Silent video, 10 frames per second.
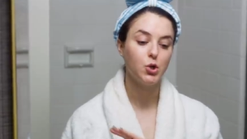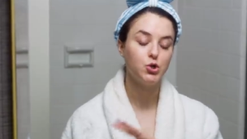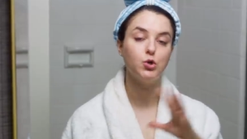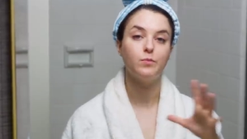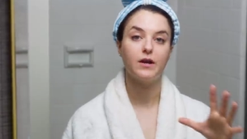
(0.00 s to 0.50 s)

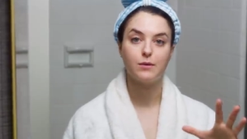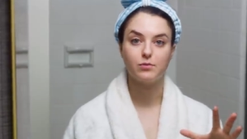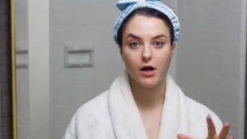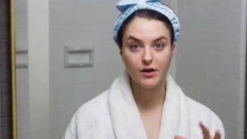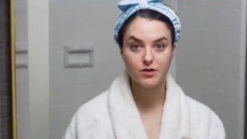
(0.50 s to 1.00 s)
too many
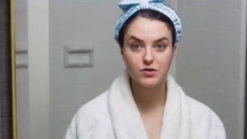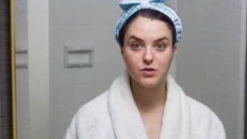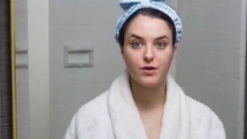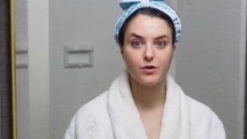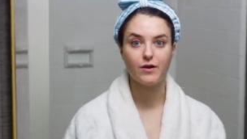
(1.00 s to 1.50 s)
products
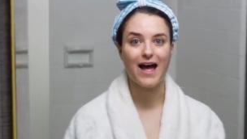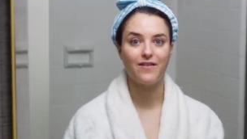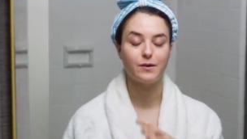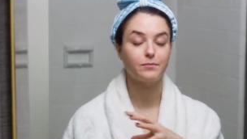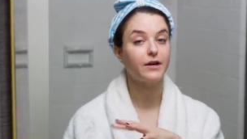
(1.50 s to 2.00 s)
to it or
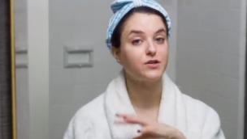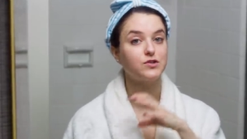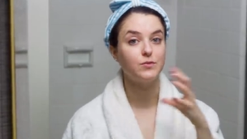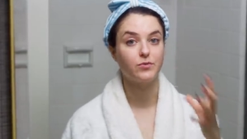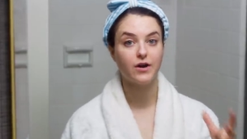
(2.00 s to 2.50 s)
haven't applied a
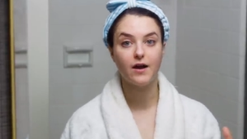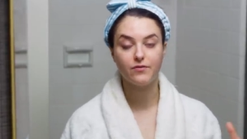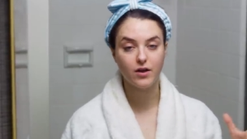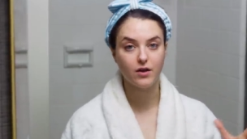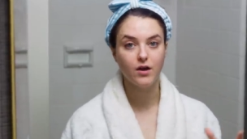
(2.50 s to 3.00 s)
super
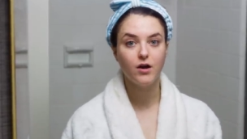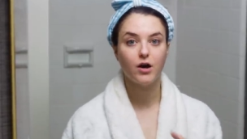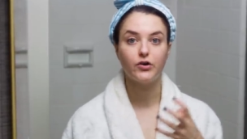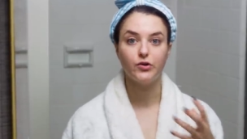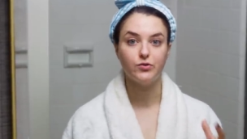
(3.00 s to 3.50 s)
heavy
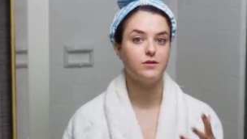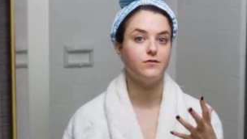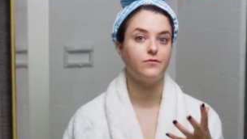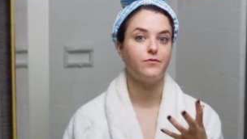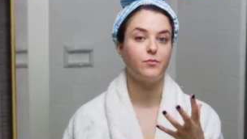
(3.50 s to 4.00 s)
occlusive
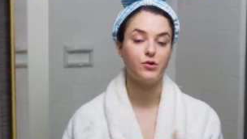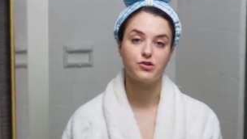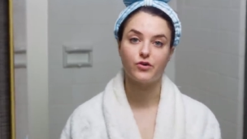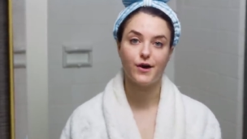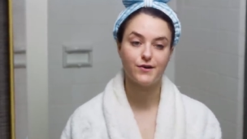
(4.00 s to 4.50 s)

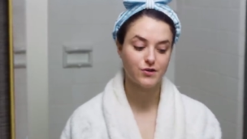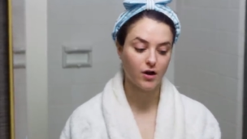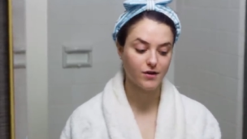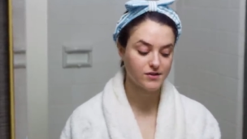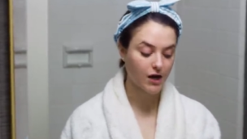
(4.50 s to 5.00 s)
moisturizer
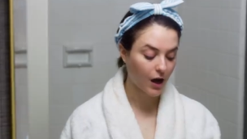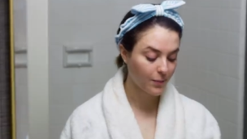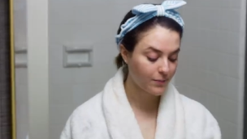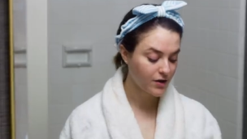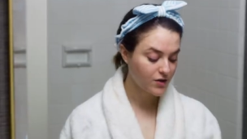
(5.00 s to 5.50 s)
on top.